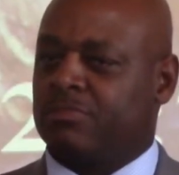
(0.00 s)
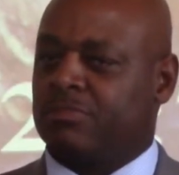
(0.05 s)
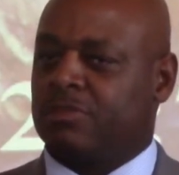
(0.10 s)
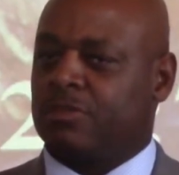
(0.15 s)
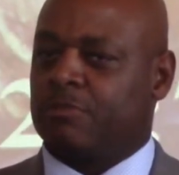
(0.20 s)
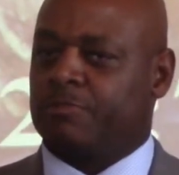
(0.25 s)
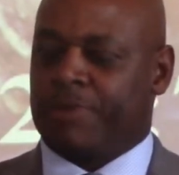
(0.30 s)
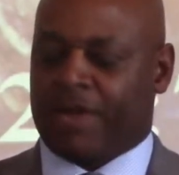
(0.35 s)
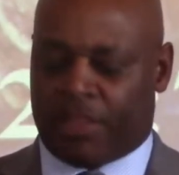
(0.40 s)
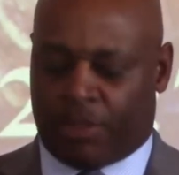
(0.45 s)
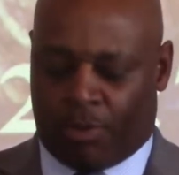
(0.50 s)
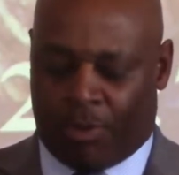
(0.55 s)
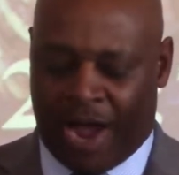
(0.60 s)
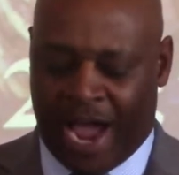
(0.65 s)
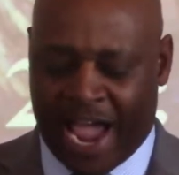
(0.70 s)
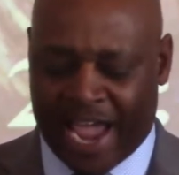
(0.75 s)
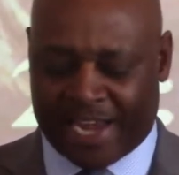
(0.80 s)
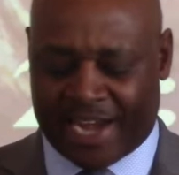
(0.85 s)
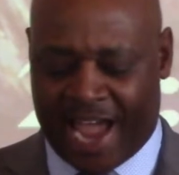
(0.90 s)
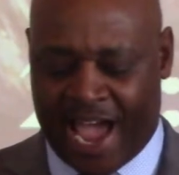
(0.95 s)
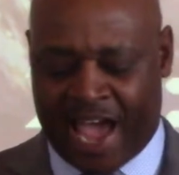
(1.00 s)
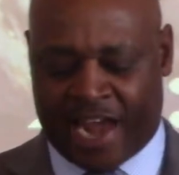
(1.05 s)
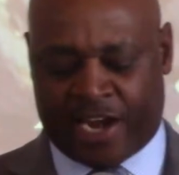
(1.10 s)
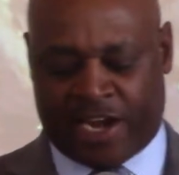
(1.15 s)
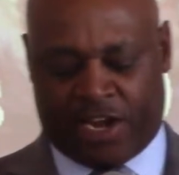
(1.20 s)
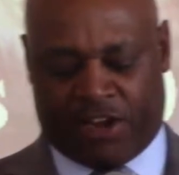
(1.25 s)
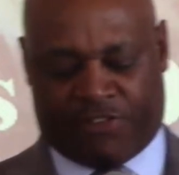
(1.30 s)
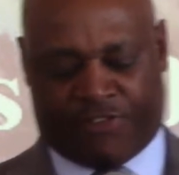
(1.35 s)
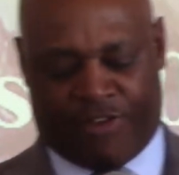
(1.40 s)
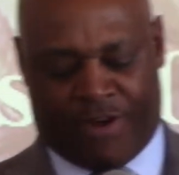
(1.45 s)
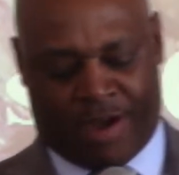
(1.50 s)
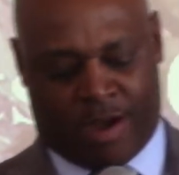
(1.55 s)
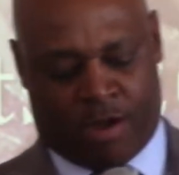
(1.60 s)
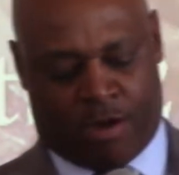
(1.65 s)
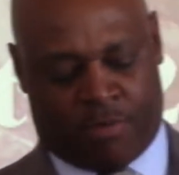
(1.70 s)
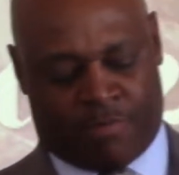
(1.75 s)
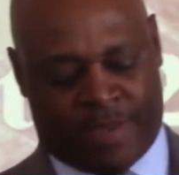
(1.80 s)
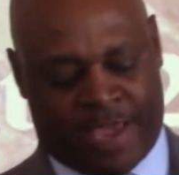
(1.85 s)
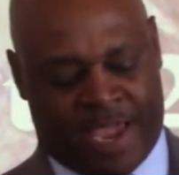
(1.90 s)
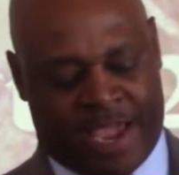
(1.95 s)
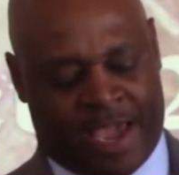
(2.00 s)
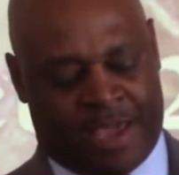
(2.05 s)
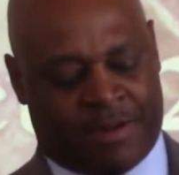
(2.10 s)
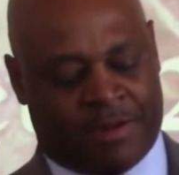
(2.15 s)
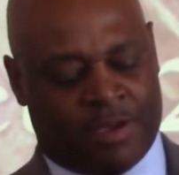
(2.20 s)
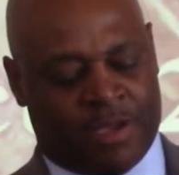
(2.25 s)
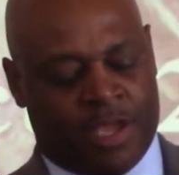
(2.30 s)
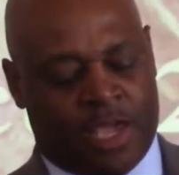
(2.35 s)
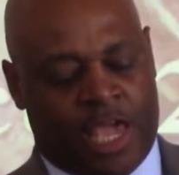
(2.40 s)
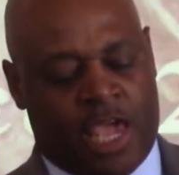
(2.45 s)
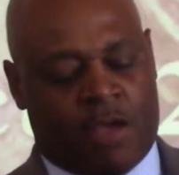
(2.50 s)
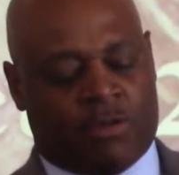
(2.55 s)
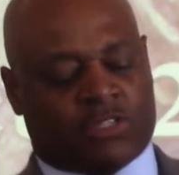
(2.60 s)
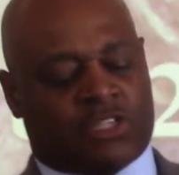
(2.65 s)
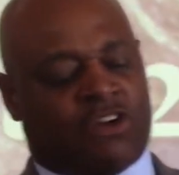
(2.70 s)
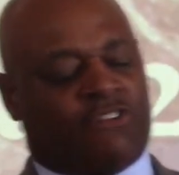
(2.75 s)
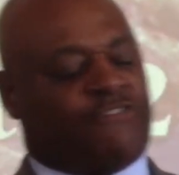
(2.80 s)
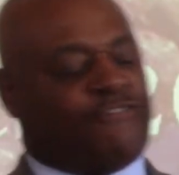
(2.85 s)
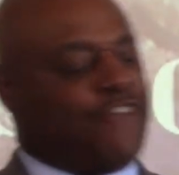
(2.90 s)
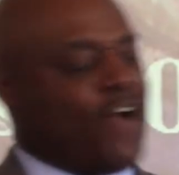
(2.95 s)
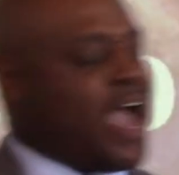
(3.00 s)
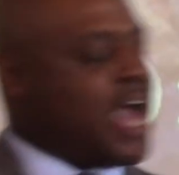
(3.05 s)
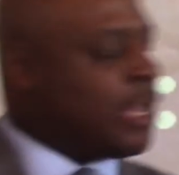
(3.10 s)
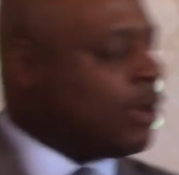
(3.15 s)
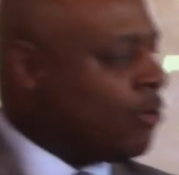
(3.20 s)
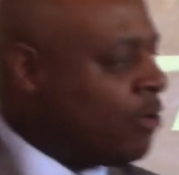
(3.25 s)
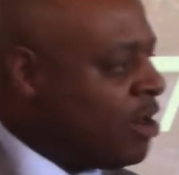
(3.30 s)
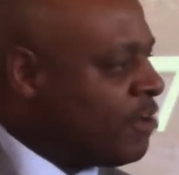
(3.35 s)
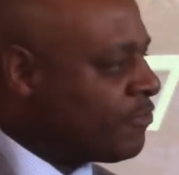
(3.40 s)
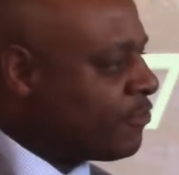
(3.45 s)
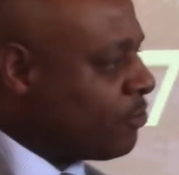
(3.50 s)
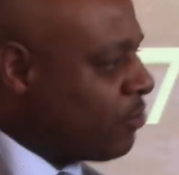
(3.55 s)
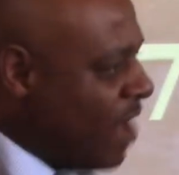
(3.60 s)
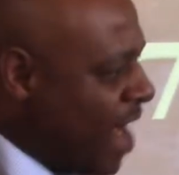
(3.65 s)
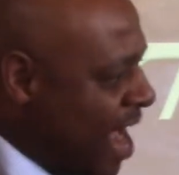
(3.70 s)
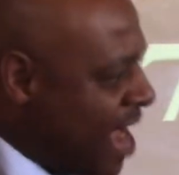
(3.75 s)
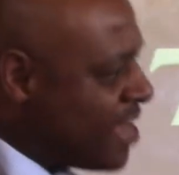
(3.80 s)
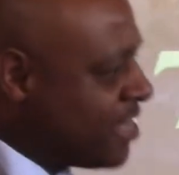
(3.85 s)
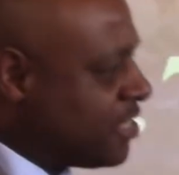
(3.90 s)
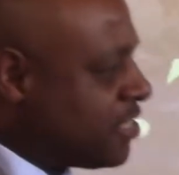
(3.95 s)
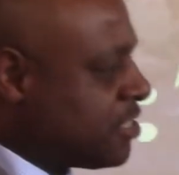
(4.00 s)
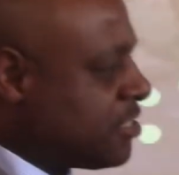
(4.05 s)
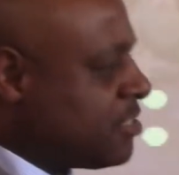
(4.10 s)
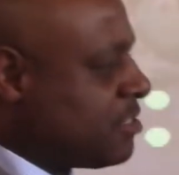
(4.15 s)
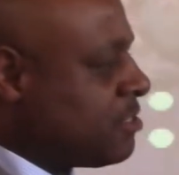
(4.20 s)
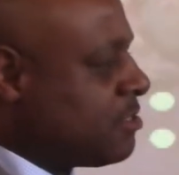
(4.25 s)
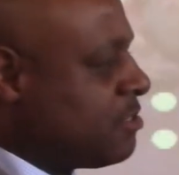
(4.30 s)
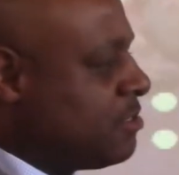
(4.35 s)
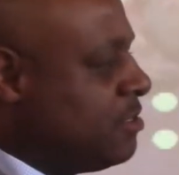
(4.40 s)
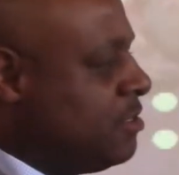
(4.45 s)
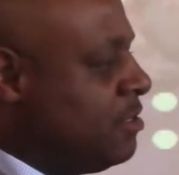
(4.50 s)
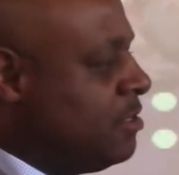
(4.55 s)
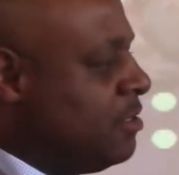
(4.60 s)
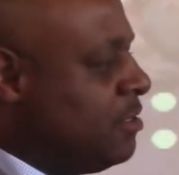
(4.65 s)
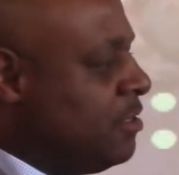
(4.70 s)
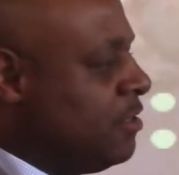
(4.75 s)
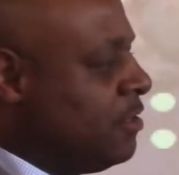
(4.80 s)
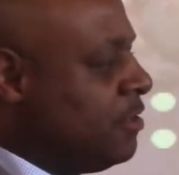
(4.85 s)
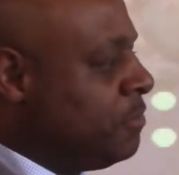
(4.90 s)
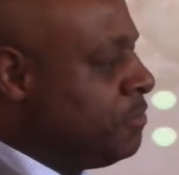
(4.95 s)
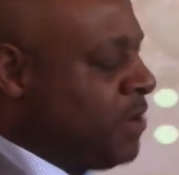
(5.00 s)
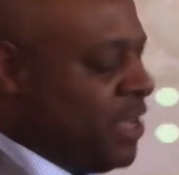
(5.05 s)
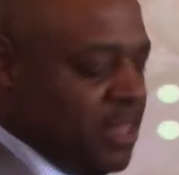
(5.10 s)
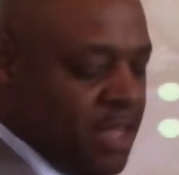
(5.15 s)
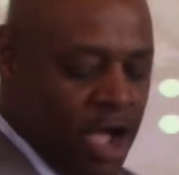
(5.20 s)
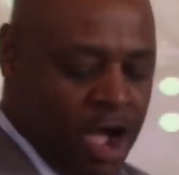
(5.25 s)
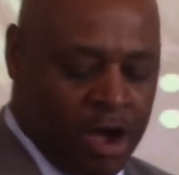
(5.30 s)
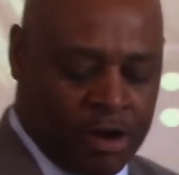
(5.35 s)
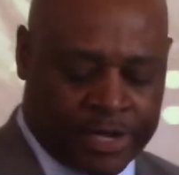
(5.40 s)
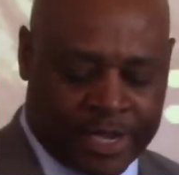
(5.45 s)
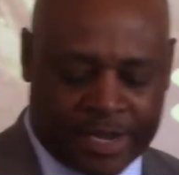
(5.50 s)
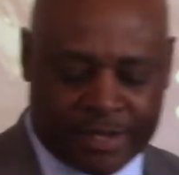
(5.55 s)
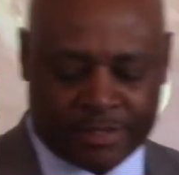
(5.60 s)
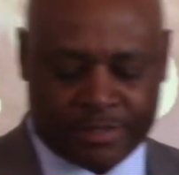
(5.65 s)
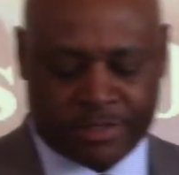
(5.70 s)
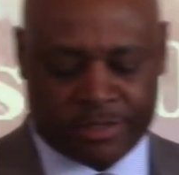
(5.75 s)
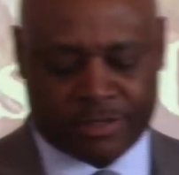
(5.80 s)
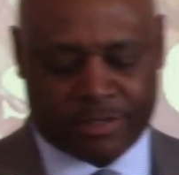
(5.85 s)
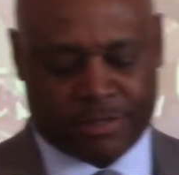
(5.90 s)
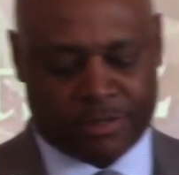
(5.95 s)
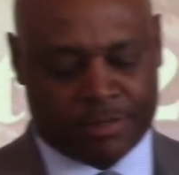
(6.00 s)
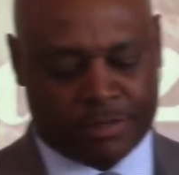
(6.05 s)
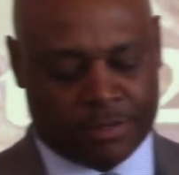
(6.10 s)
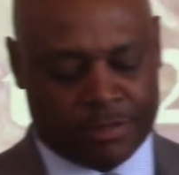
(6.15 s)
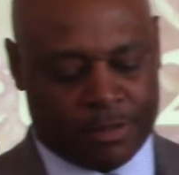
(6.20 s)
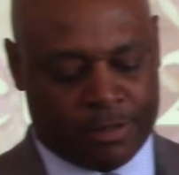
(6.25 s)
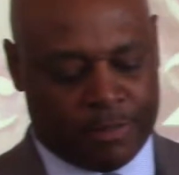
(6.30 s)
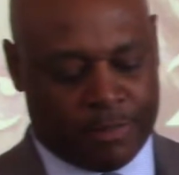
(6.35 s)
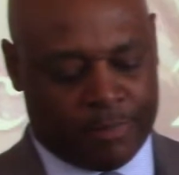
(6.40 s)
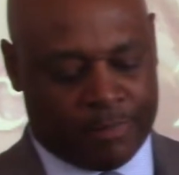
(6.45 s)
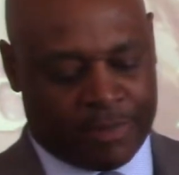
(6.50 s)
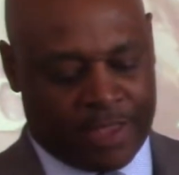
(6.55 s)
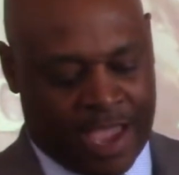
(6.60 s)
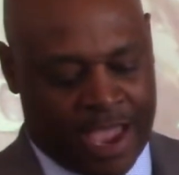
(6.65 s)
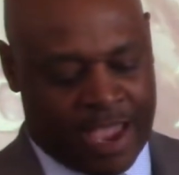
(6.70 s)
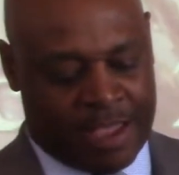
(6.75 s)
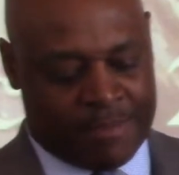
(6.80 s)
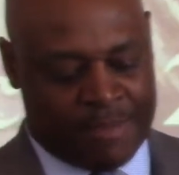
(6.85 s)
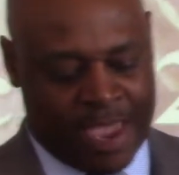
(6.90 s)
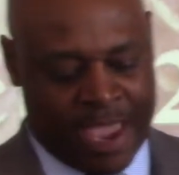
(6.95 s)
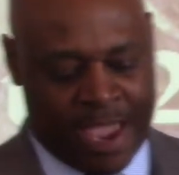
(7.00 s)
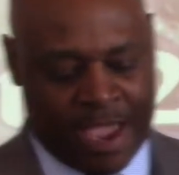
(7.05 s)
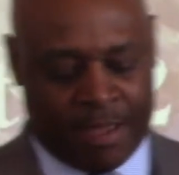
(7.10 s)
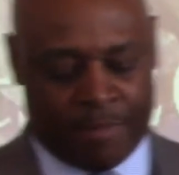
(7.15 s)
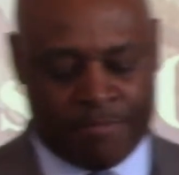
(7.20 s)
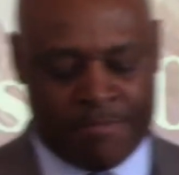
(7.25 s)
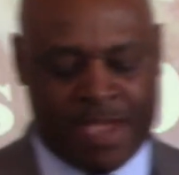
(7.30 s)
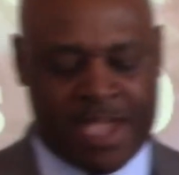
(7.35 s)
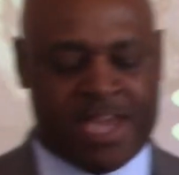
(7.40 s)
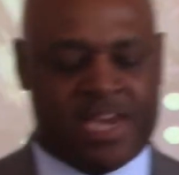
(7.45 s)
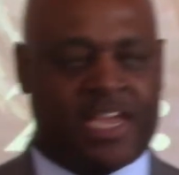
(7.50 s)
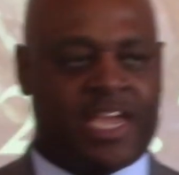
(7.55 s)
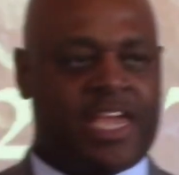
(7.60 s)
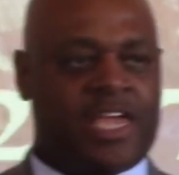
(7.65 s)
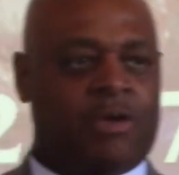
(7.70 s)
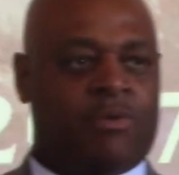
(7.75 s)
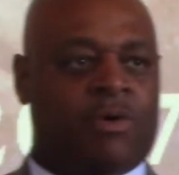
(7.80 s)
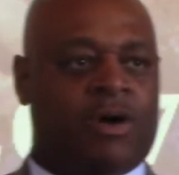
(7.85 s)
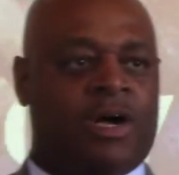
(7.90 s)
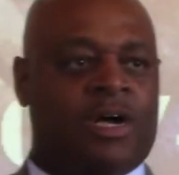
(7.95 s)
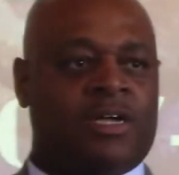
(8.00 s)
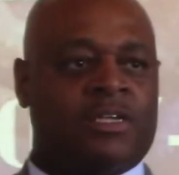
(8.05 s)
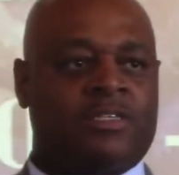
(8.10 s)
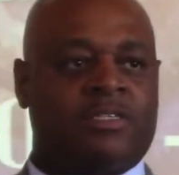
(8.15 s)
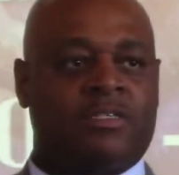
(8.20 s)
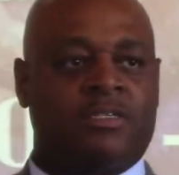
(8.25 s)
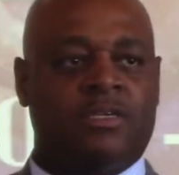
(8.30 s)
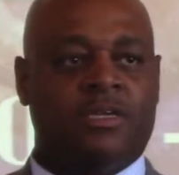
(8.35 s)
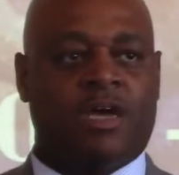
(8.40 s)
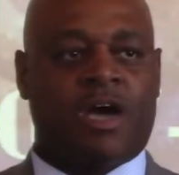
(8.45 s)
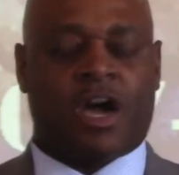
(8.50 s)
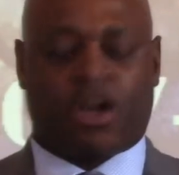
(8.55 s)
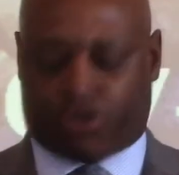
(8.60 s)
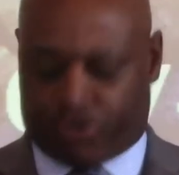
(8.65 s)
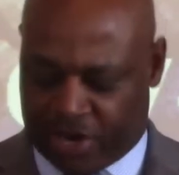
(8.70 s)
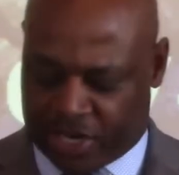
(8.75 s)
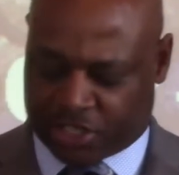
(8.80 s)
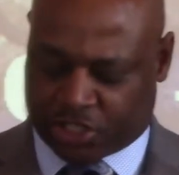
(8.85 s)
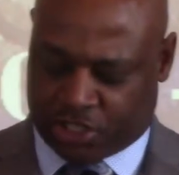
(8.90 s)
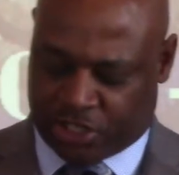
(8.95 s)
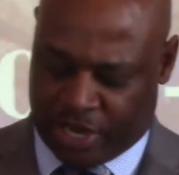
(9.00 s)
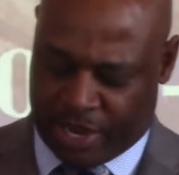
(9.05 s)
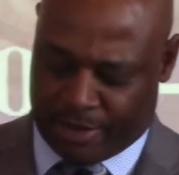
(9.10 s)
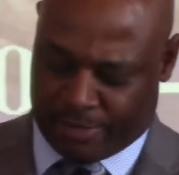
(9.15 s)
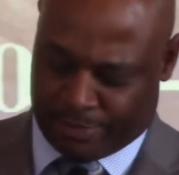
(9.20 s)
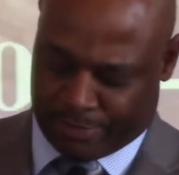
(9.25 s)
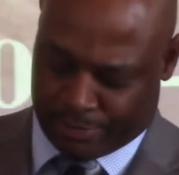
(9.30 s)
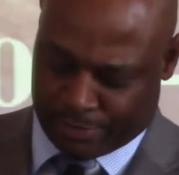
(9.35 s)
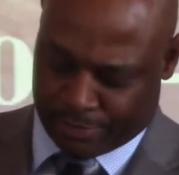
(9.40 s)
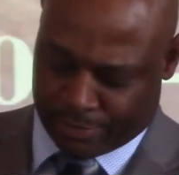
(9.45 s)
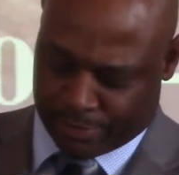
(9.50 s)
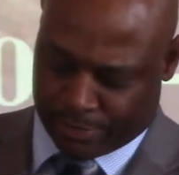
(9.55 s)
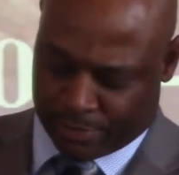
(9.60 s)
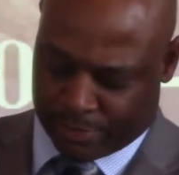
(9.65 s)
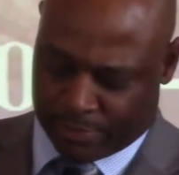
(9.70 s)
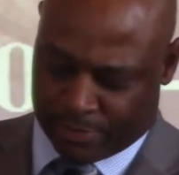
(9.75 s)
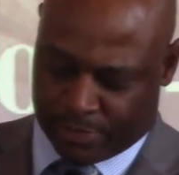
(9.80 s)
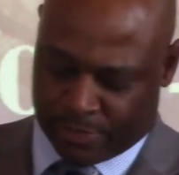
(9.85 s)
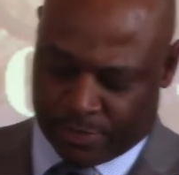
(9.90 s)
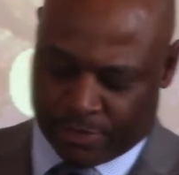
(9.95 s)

Brother White, how did he fall, man? He was a follower of Christ. Brother Hawkins, amen, meaning he was a Christian.